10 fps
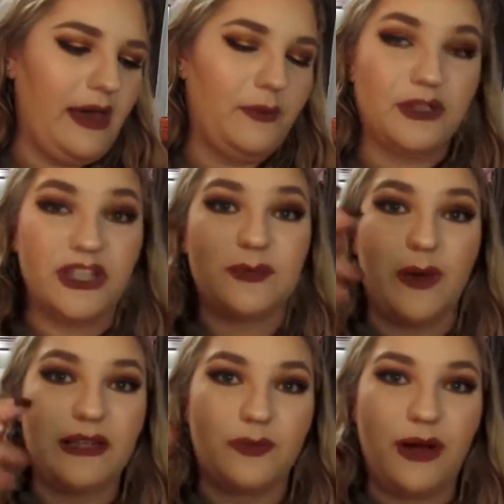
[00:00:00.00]
which
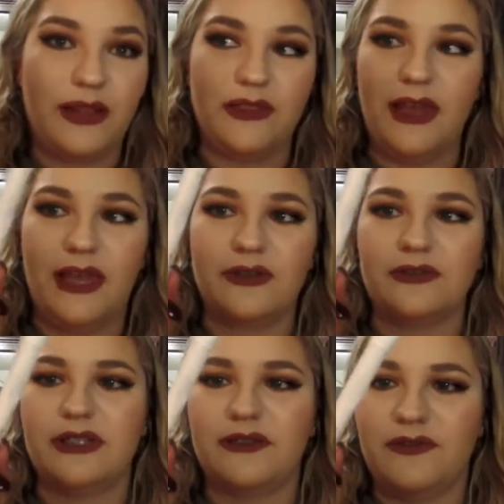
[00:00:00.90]
explains why the
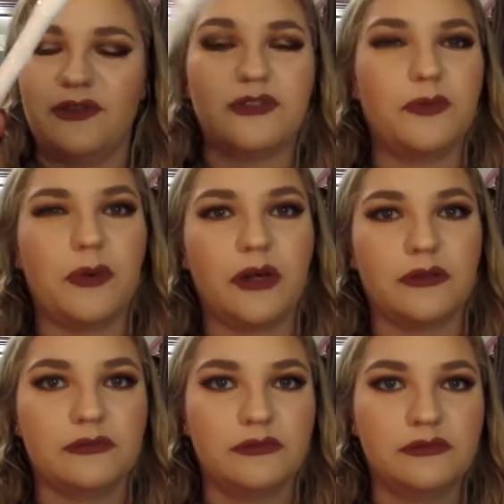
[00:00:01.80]
handle doesn't feel super
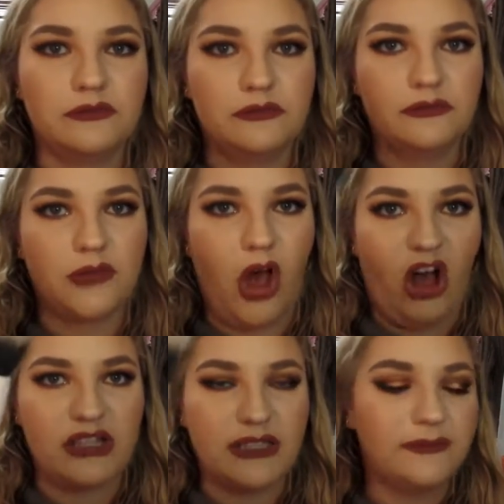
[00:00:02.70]

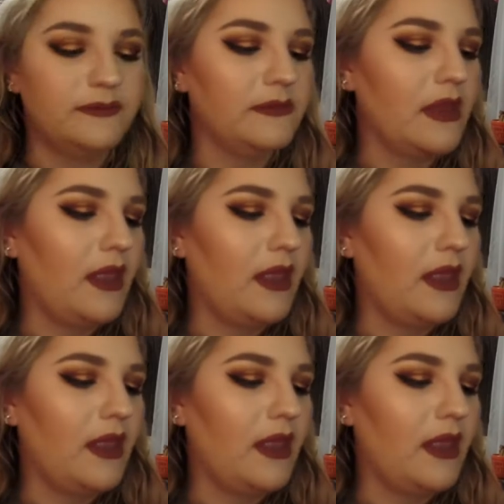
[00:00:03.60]
awesome.